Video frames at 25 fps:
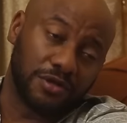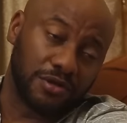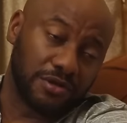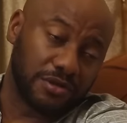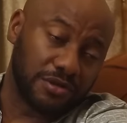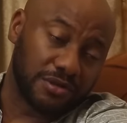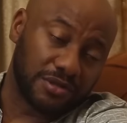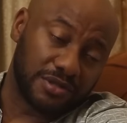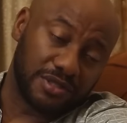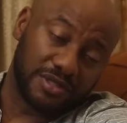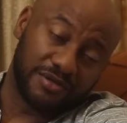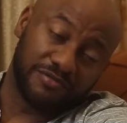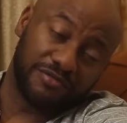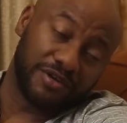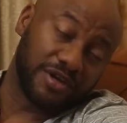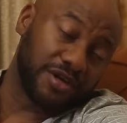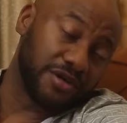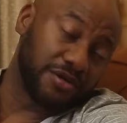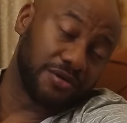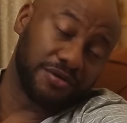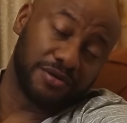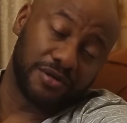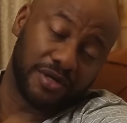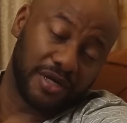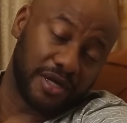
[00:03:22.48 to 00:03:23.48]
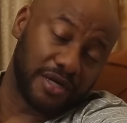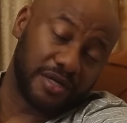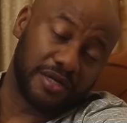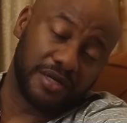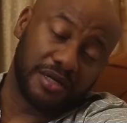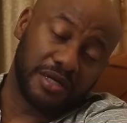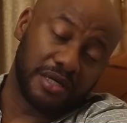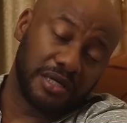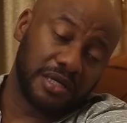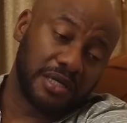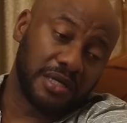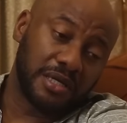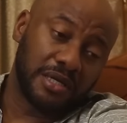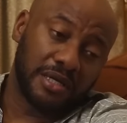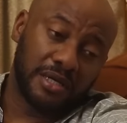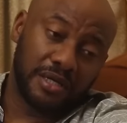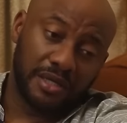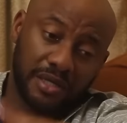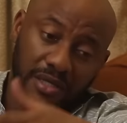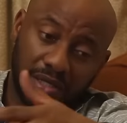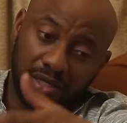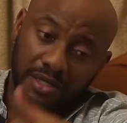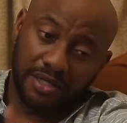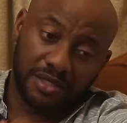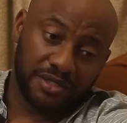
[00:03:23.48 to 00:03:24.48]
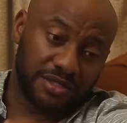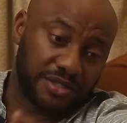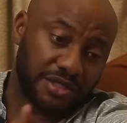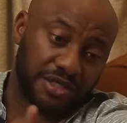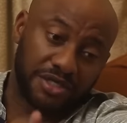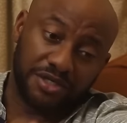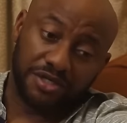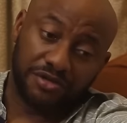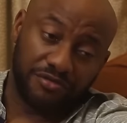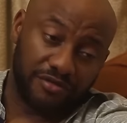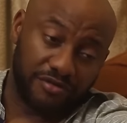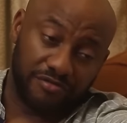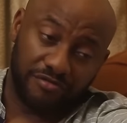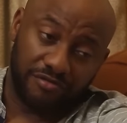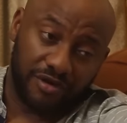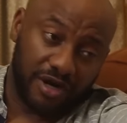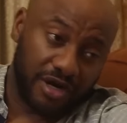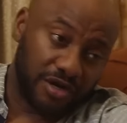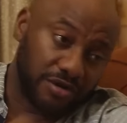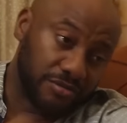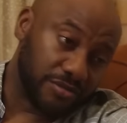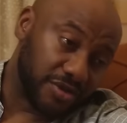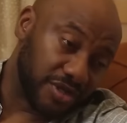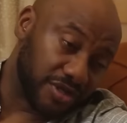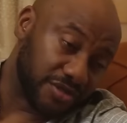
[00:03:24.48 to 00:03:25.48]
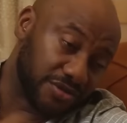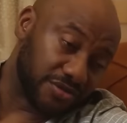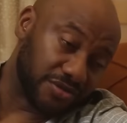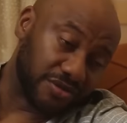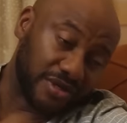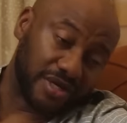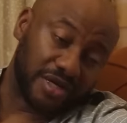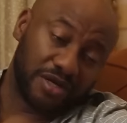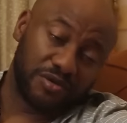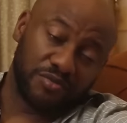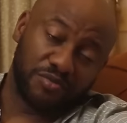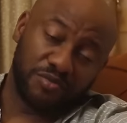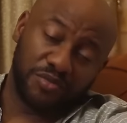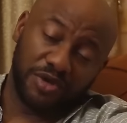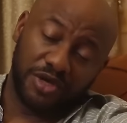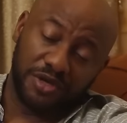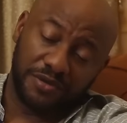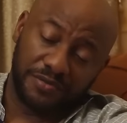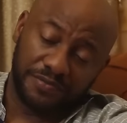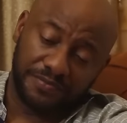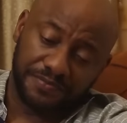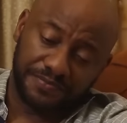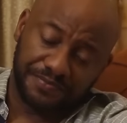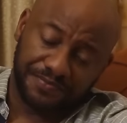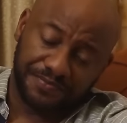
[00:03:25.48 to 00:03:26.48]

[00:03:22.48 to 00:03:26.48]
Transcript: Honestly, very good idea. Change of environment will help me.